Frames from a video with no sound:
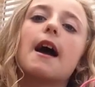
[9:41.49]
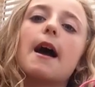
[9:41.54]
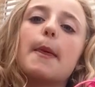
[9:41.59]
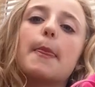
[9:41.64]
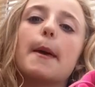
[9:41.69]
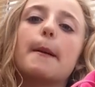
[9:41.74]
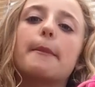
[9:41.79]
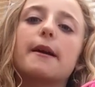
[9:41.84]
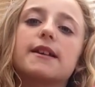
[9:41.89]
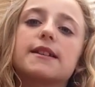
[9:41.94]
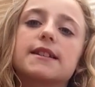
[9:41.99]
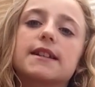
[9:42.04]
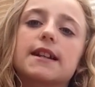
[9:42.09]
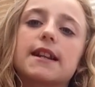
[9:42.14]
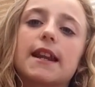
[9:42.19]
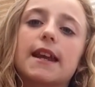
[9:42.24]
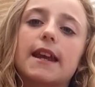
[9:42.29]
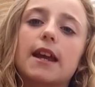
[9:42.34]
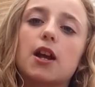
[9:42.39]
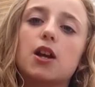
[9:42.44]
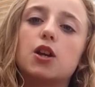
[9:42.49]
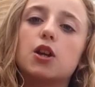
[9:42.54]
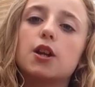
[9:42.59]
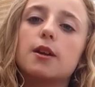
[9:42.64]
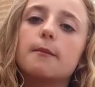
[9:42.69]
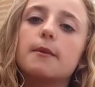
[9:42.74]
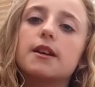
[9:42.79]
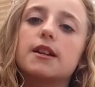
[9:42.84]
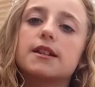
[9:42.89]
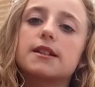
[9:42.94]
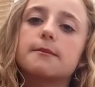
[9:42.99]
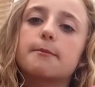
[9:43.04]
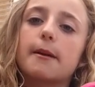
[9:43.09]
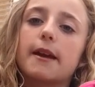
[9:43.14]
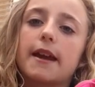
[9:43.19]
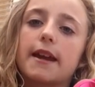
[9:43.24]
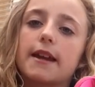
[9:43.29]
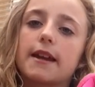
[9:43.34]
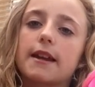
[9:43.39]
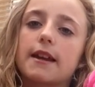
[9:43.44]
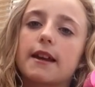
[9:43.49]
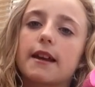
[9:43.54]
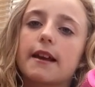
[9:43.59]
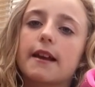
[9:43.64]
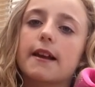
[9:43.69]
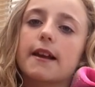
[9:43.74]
And they're basically a luminous pink